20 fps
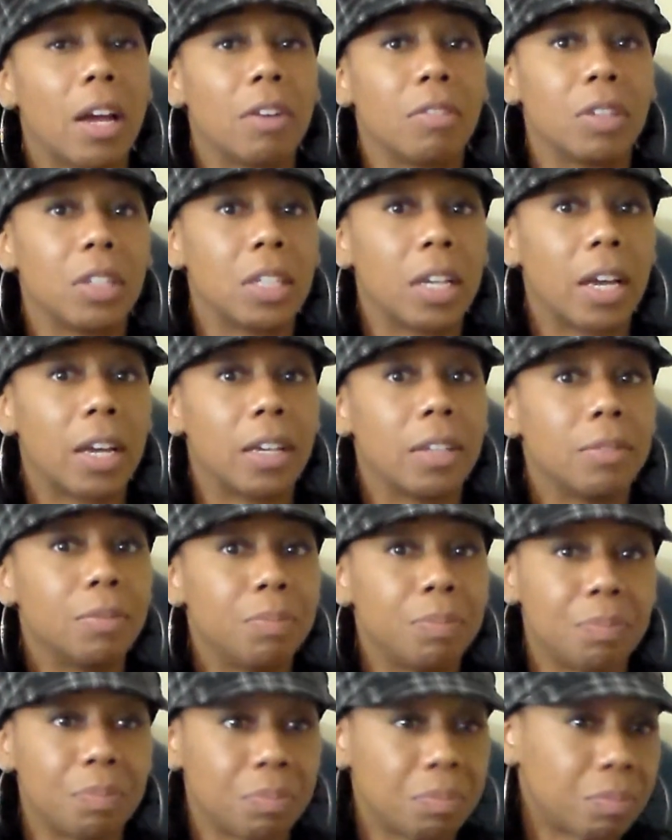day, every day.
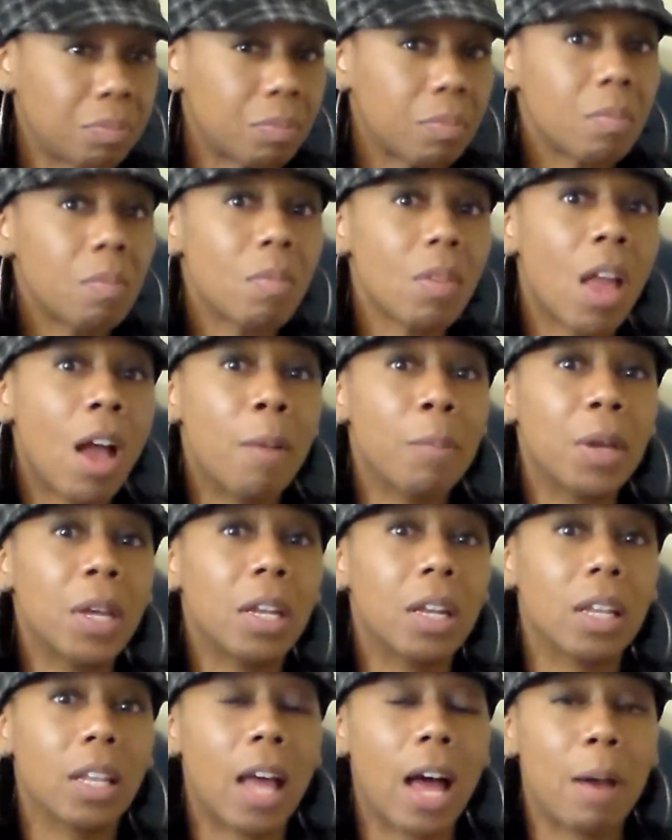I'm
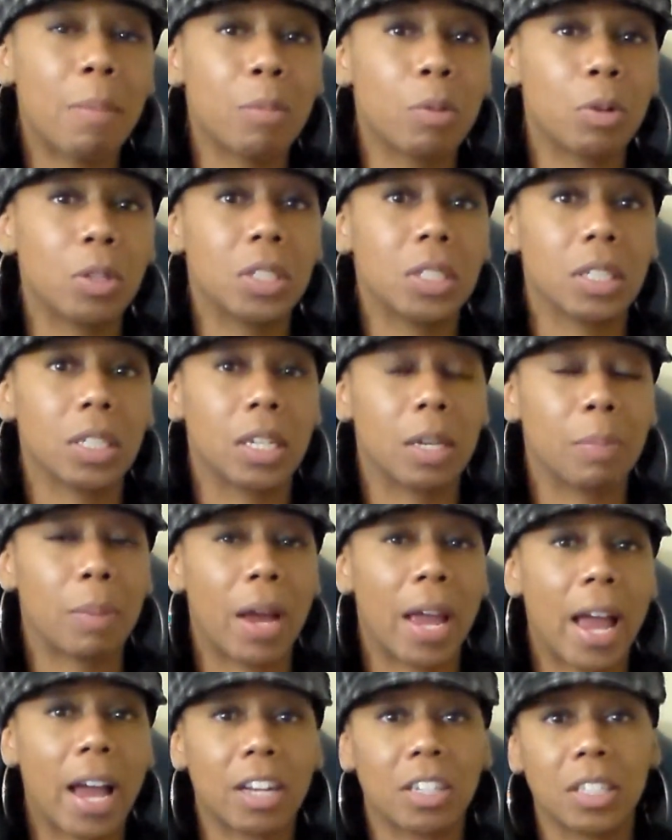getting a lot more sleep.
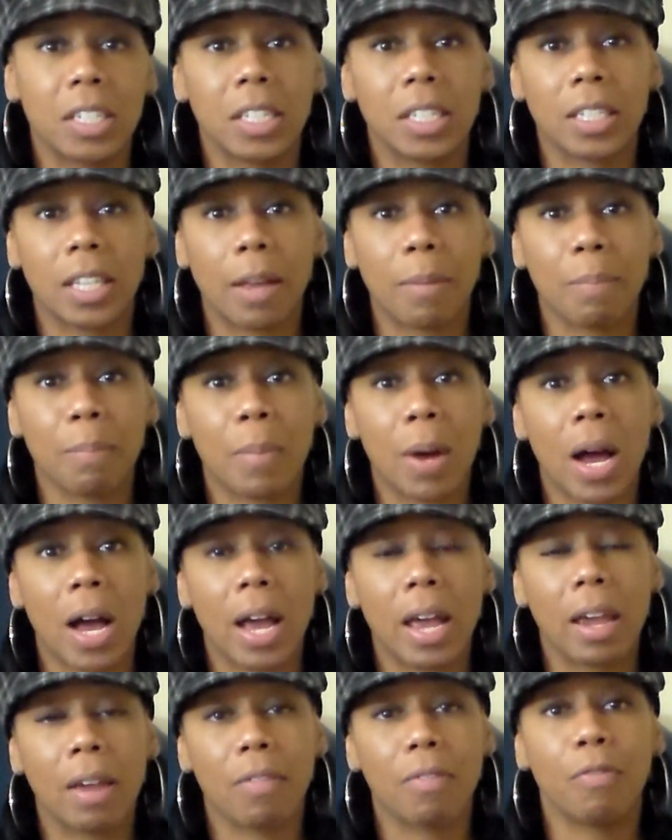I actually set
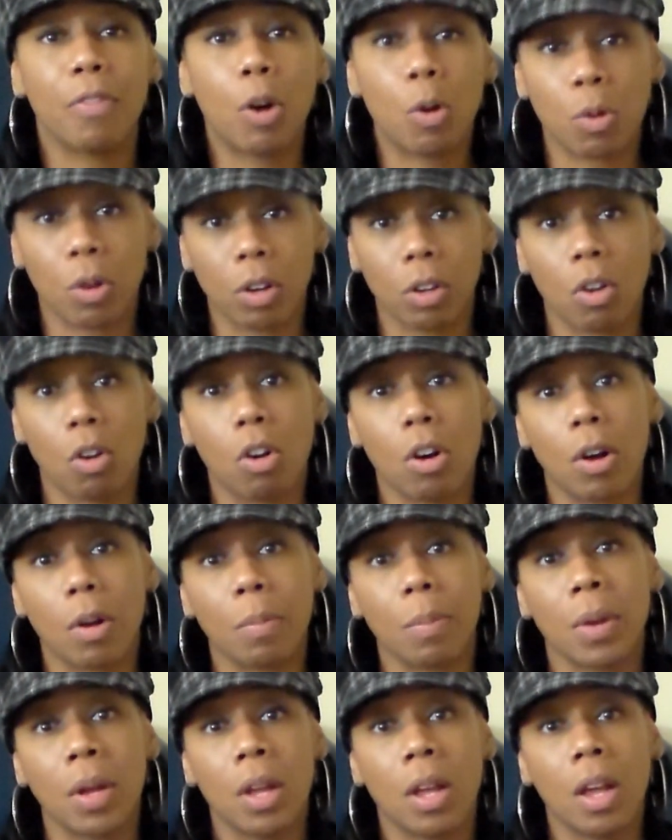my phone
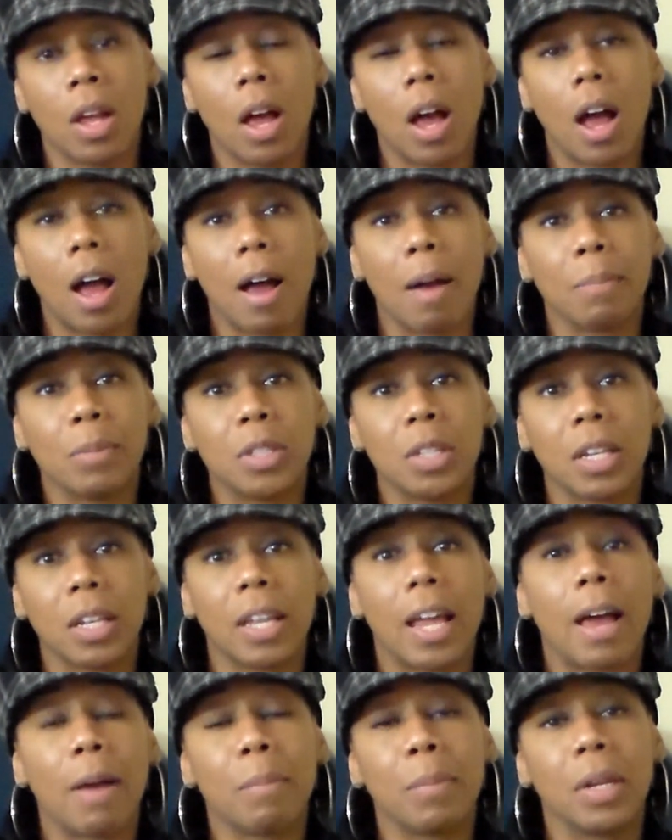alarm um, to
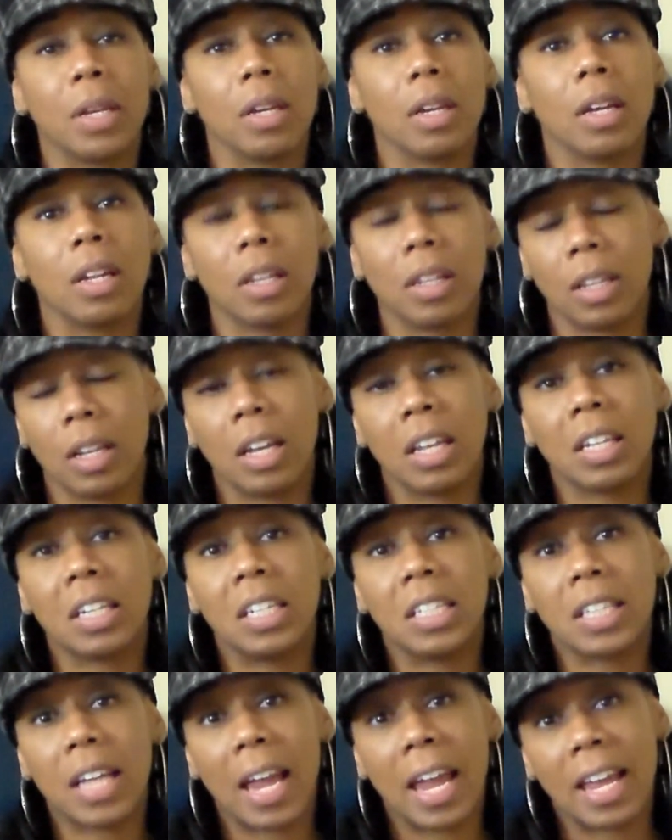allow me a, um, at
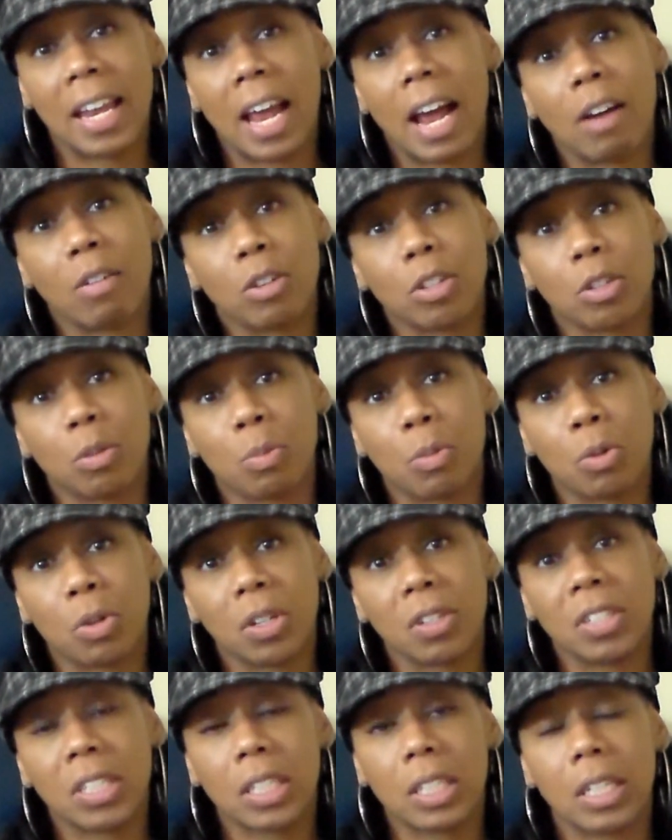least eight hours or
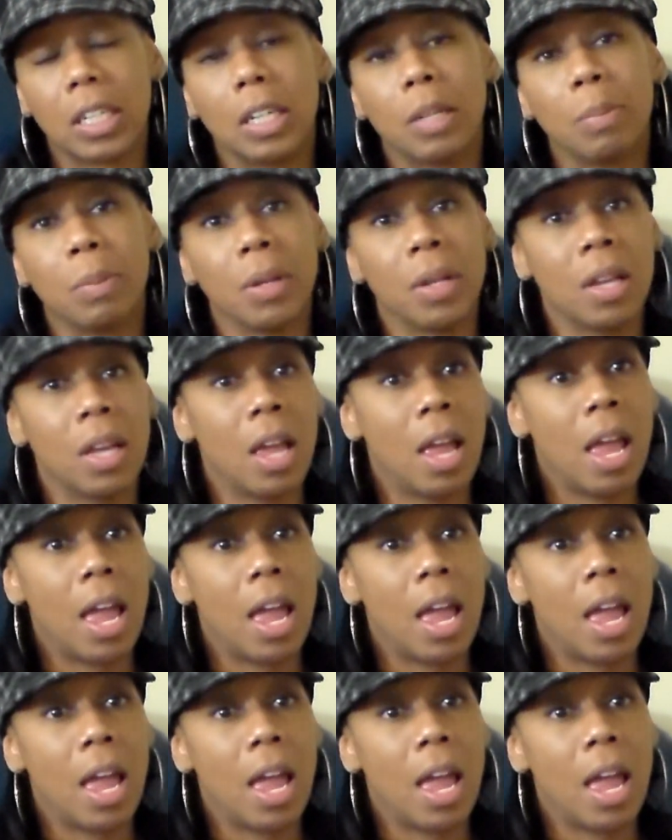more sleep.